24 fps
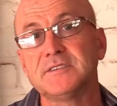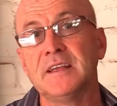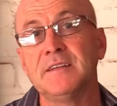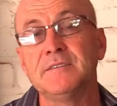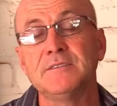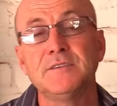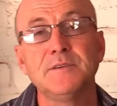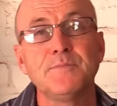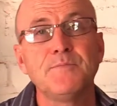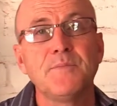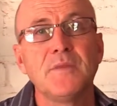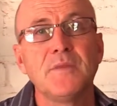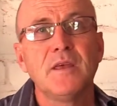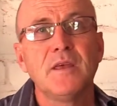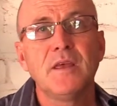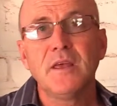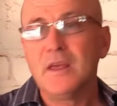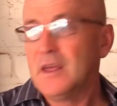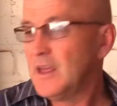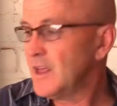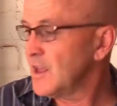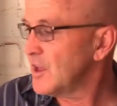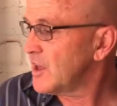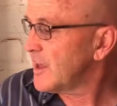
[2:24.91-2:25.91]
And
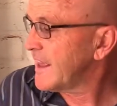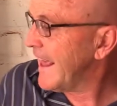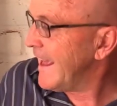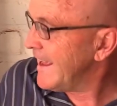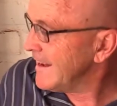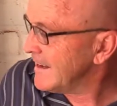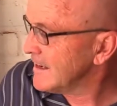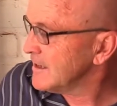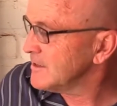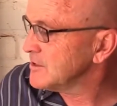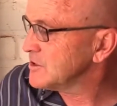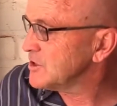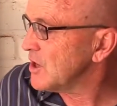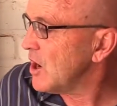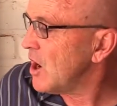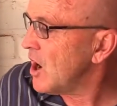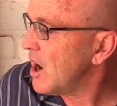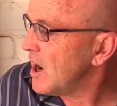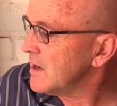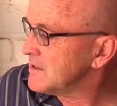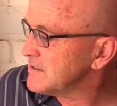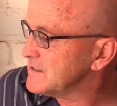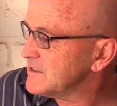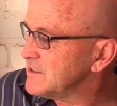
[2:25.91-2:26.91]
in Caitlin's
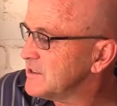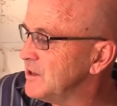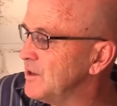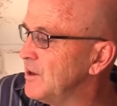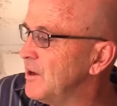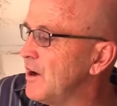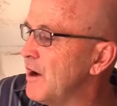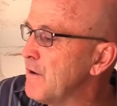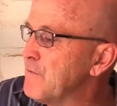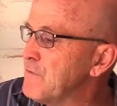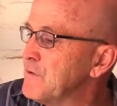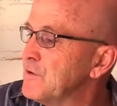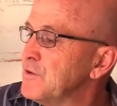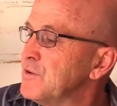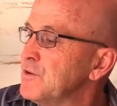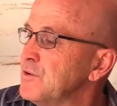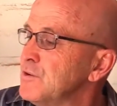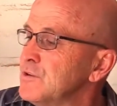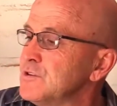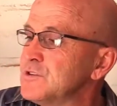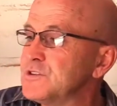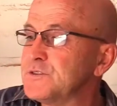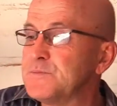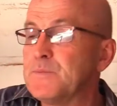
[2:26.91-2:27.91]
art, she often
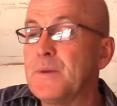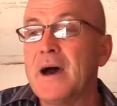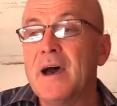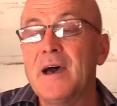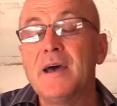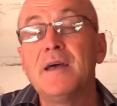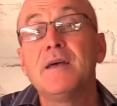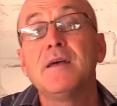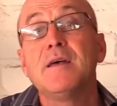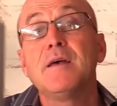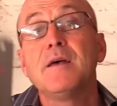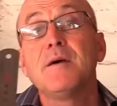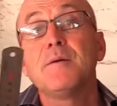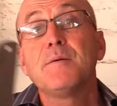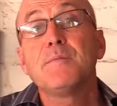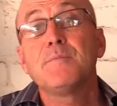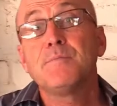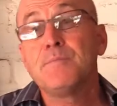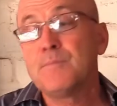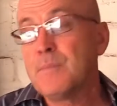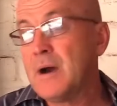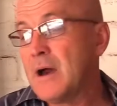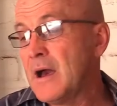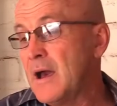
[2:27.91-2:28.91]
used my
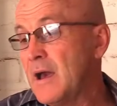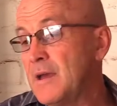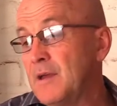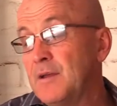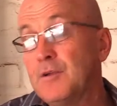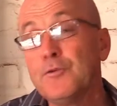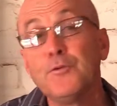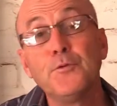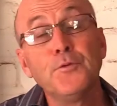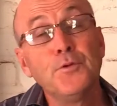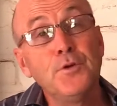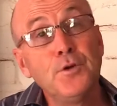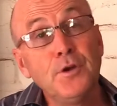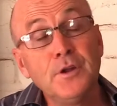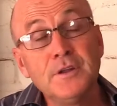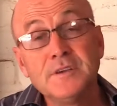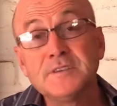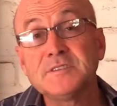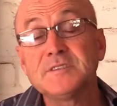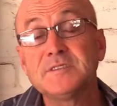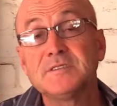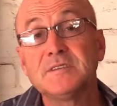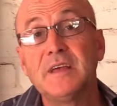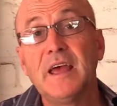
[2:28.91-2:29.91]

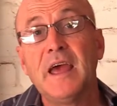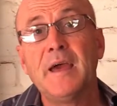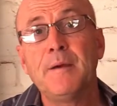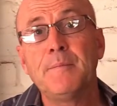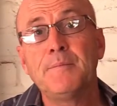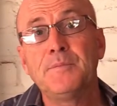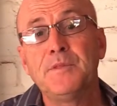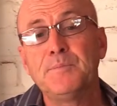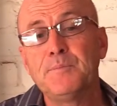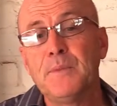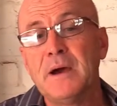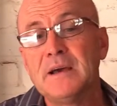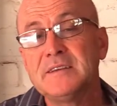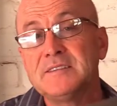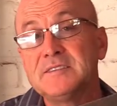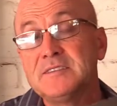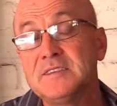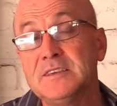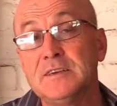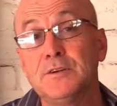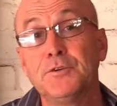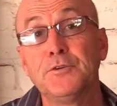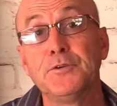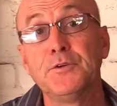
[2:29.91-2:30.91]
rulers, my
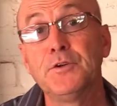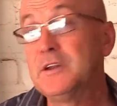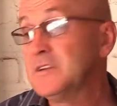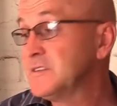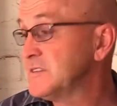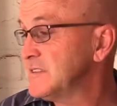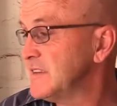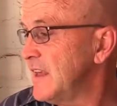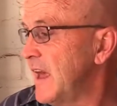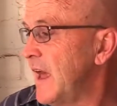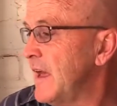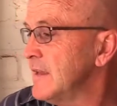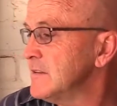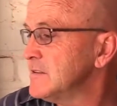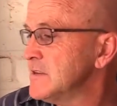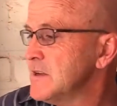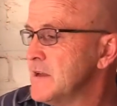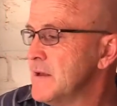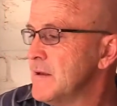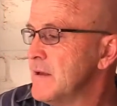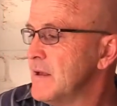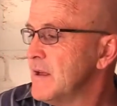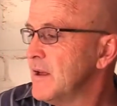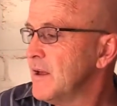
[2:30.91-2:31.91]
steel rulers, and
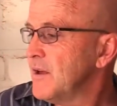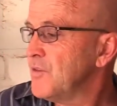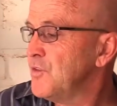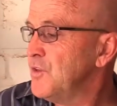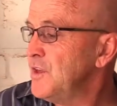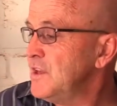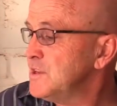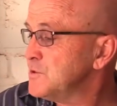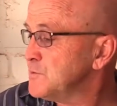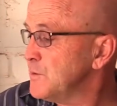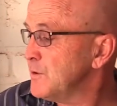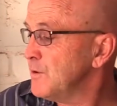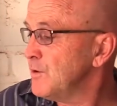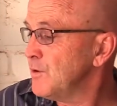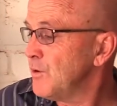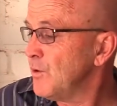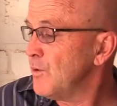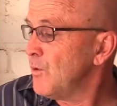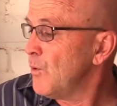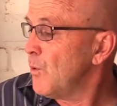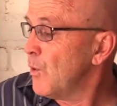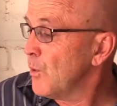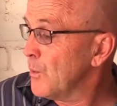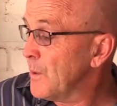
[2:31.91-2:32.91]
these
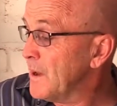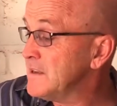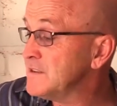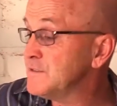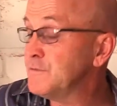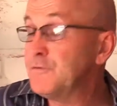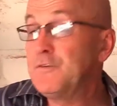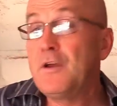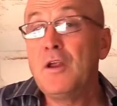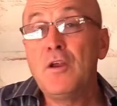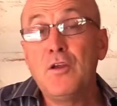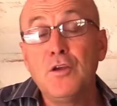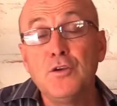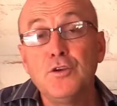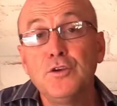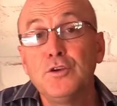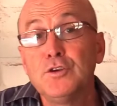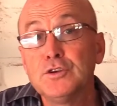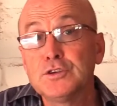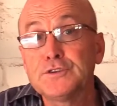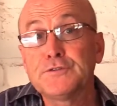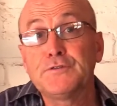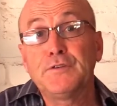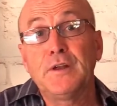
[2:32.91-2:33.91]
were always very
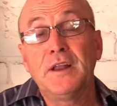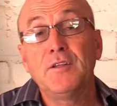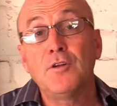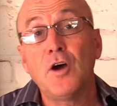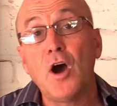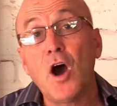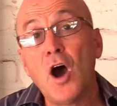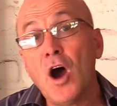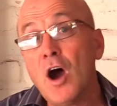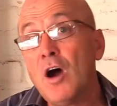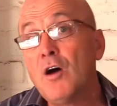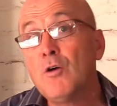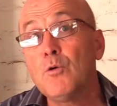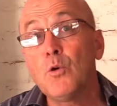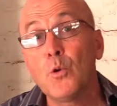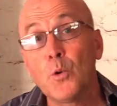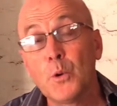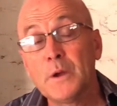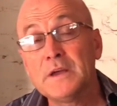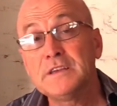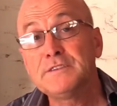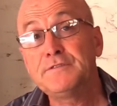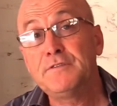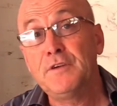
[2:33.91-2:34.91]
useful and are
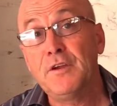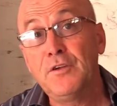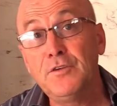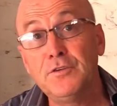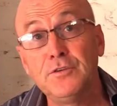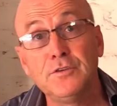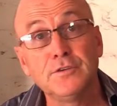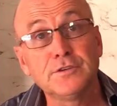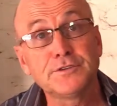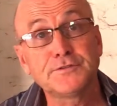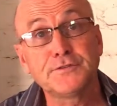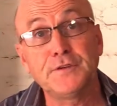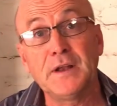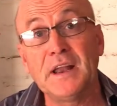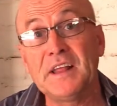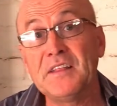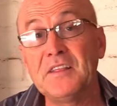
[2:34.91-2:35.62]
always very useful.